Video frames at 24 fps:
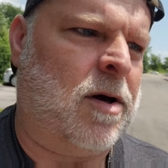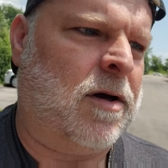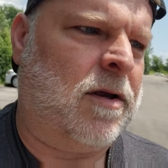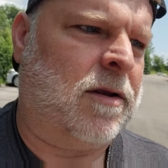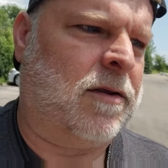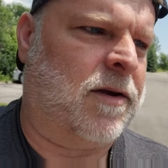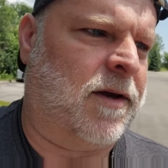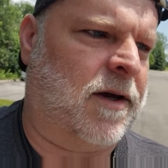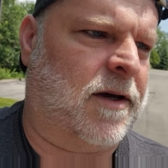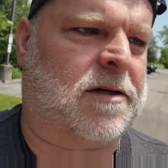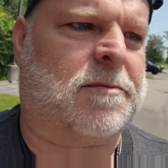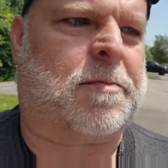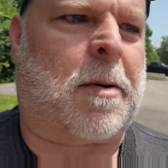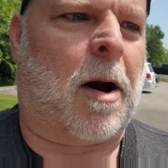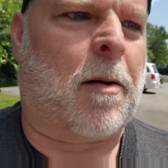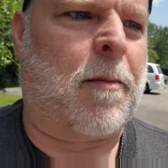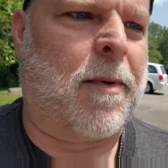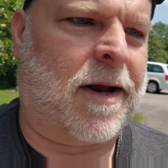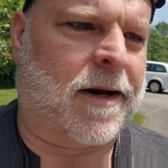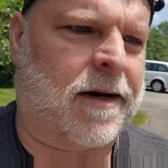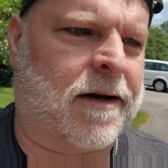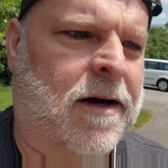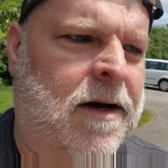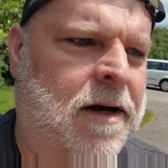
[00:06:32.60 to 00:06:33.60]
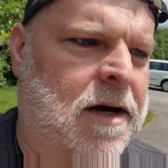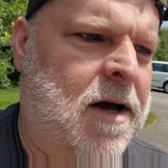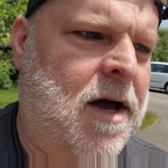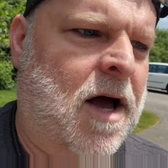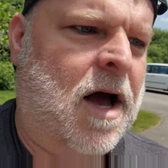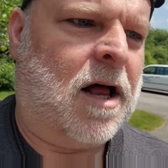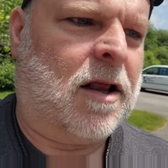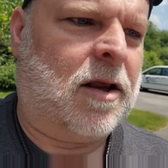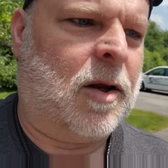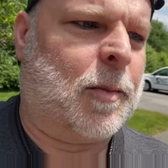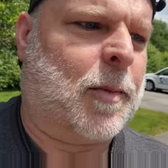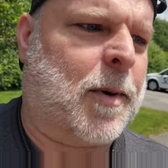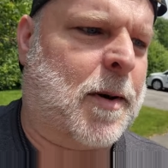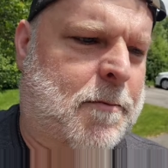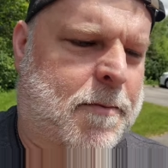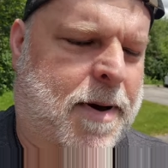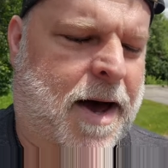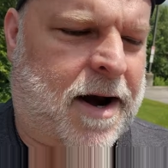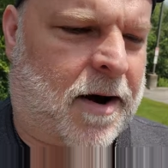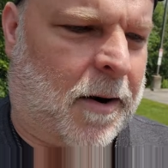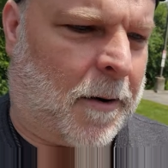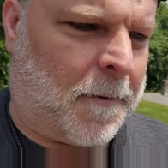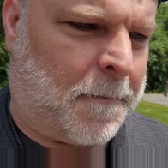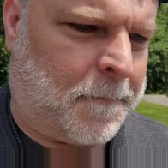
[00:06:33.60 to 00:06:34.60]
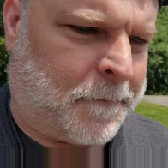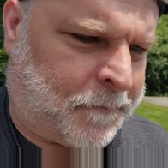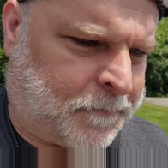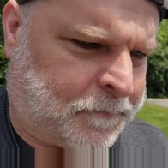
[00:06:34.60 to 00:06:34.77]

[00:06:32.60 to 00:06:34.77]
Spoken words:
experiment a little bit better,